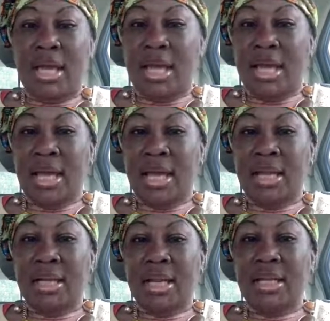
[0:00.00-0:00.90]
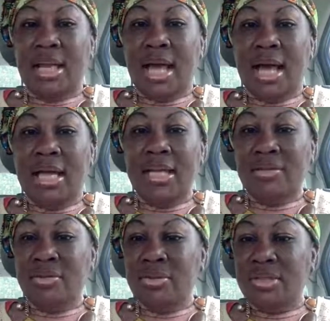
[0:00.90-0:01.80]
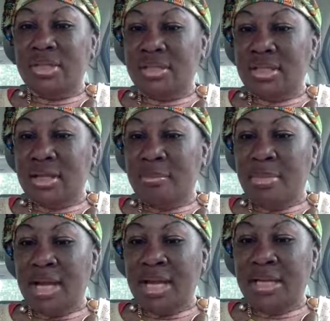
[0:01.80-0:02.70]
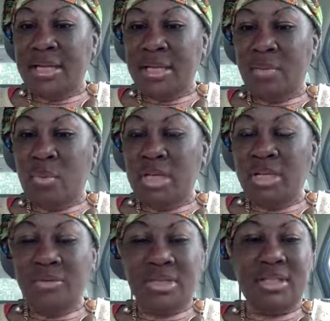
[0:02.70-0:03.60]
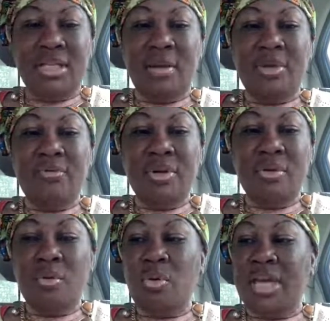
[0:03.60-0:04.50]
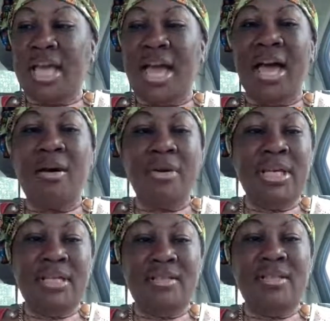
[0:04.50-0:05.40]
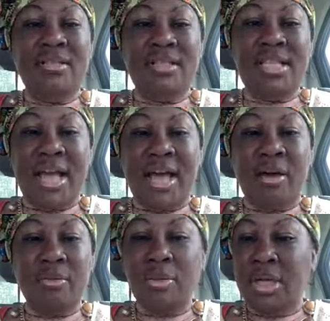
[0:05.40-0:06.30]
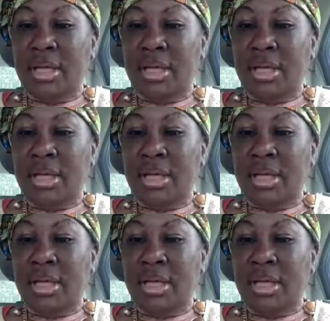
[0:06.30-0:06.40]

And how you doing, Sister Amida? Why don't you just tell me real quick, how is the sound?